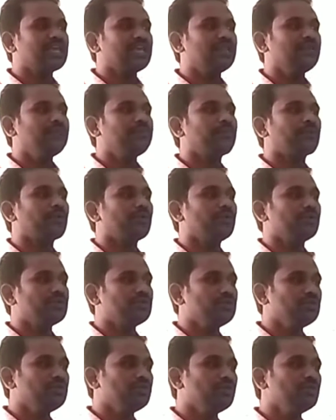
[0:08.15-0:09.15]
can
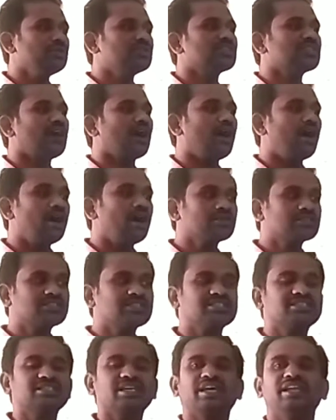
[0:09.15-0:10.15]
produce
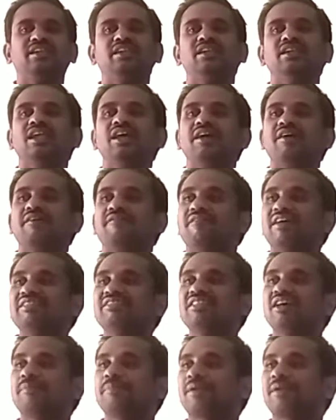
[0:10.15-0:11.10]
oxygen when the